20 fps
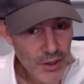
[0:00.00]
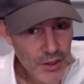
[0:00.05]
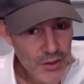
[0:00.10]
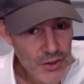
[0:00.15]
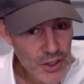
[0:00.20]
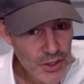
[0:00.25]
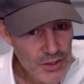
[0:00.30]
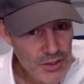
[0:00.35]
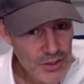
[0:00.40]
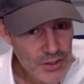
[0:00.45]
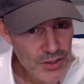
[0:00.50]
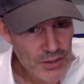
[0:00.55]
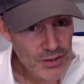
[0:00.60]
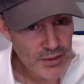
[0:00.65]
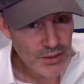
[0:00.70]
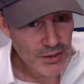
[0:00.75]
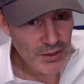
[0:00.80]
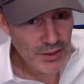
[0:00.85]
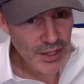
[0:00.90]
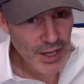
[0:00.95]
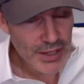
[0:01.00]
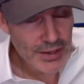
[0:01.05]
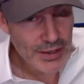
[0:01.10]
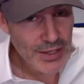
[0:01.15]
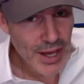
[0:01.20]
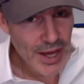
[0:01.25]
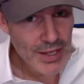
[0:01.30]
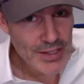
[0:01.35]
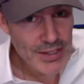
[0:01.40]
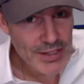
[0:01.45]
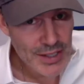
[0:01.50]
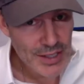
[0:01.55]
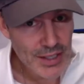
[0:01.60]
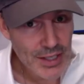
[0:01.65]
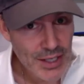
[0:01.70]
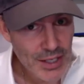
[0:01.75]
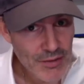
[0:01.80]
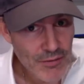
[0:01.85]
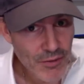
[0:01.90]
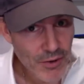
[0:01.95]
Just just let that
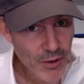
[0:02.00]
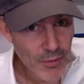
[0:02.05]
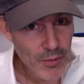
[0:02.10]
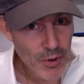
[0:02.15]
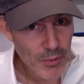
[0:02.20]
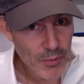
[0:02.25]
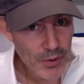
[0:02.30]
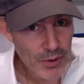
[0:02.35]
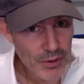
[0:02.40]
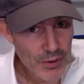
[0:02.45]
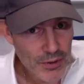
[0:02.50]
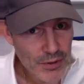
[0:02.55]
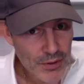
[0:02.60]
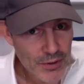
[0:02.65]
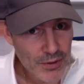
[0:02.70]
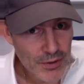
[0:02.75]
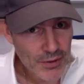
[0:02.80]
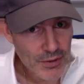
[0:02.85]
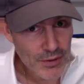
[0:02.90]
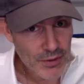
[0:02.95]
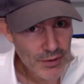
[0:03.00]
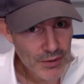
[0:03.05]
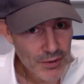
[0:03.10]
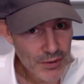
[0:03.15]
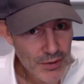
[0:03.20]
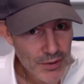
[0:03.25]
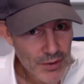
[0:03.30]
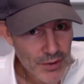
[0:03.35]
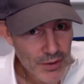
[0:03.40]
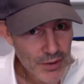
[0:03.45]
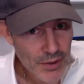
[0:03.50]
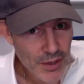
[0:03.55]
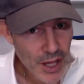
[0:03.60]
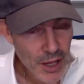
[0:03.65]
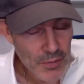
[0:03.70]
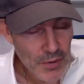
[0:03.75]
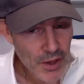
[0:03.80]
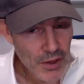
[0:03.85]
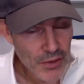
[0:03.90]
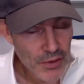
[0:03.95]
sink in for a moment.
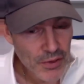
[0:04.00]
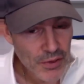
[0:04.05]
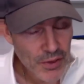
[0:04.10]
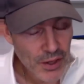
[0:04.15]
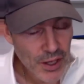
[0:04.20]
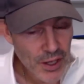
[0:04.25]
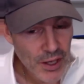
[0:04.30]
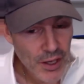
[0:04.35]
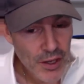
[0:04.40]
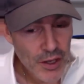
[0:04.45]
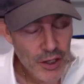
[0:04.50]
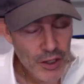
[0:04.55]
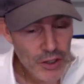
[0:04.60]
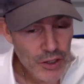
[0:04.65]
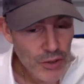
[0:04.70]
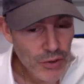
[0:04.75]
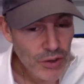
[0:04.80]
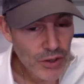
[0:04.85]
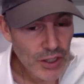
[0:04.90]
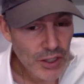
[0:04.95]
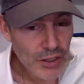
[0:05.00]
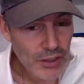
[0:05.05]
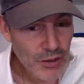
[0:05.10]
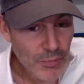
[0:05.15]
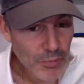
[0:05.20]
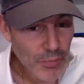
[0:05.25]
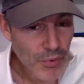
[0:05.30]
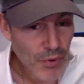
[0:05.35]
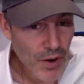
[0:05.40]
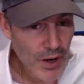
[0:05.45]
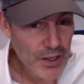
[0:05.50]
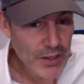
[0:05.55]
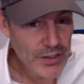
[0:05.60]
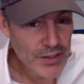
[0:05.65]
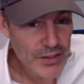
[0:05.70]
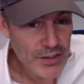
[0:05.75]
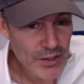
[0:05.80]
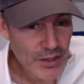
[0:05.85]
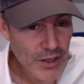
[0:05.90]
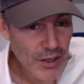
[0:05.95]
I mean, if they, you think the
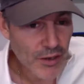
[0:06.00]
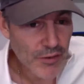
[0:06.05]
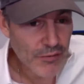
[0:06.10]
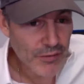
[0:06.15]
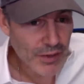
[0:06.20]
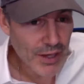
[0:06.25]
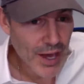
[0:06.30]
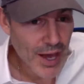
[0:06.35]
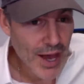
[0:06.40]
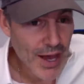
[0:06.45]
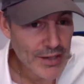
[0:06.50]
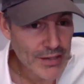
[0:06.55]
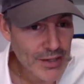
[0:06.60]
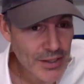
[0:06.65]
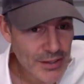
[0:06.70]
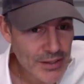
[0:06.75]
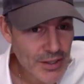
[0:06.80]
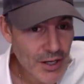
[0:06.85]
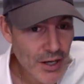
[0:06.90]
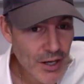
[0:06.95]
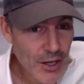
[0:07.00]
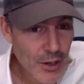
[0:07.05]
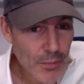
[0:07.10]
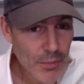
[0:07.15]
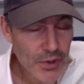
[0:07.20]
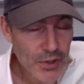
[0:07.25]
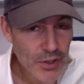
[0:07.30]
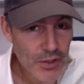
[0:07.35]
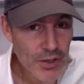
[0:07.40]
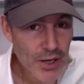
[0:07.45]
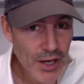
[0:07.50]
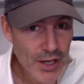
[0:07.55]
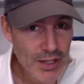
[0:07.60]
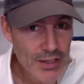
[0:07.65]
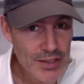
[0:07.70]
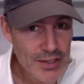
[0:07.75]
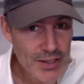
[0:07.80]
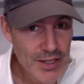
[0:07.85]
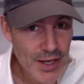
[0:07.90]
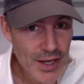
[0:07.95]
price of gas has gone up in the
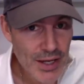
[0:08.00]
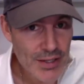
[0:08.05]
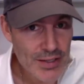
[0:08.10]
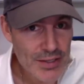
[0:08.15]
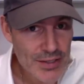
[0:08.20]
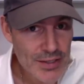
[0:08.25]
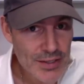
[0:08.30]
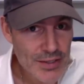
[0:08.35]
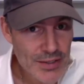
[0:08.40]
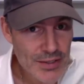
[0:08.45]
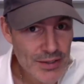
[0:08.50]
United States.